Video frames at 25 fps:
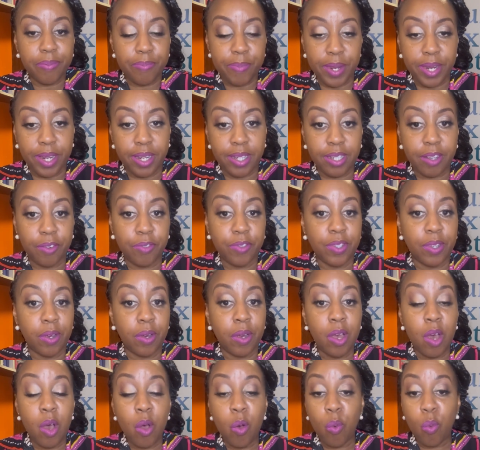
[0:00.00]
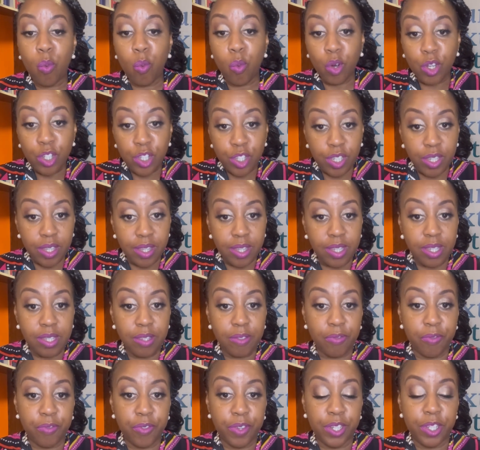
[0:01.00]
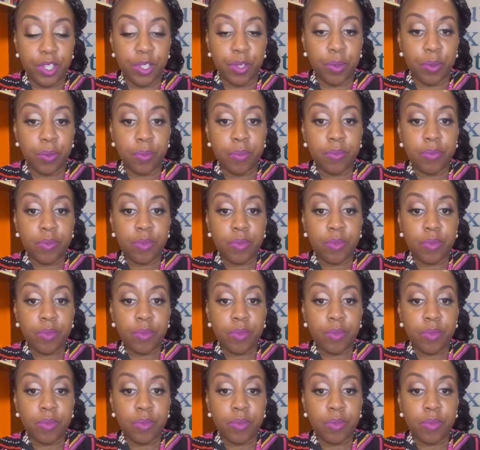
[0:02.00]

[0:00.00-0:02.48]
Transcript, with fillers: minute after watching this video.